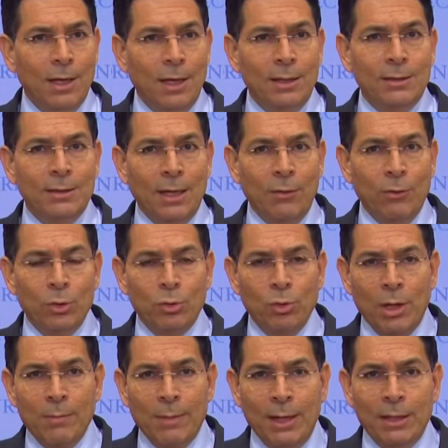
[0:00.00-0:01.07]
And I want
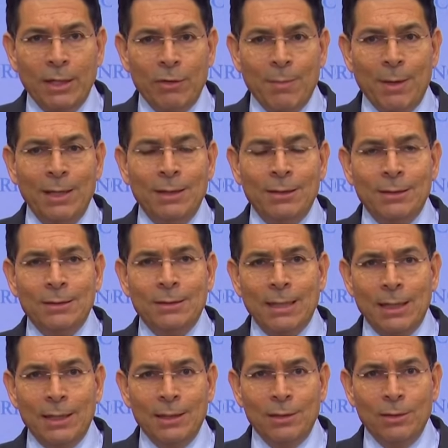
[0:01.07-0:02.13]
to remind everybody that it
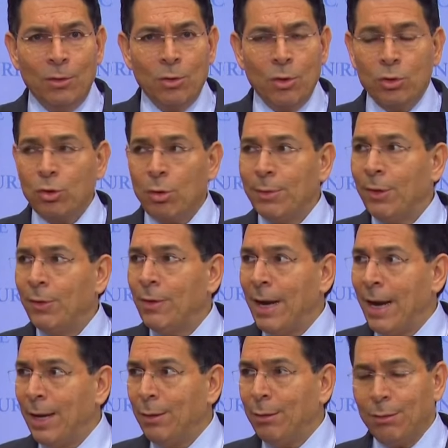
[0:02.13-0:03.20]
started on October
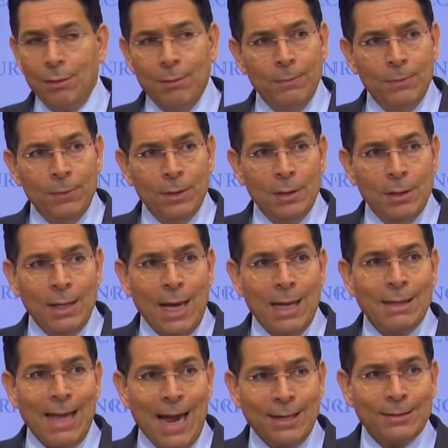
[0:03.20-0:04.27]
8th, the
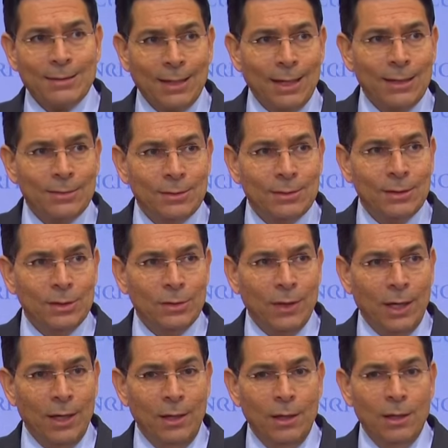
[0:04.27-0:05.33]
attacks against
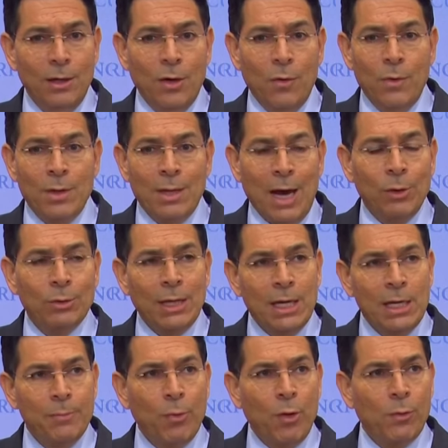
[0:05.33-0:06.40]
Israel, without
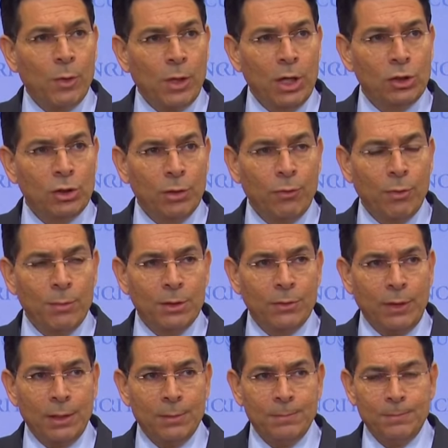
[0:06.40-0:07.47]
any provocation from
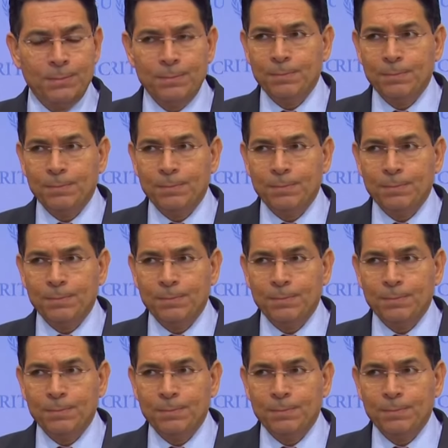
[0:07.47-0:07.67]
Israel.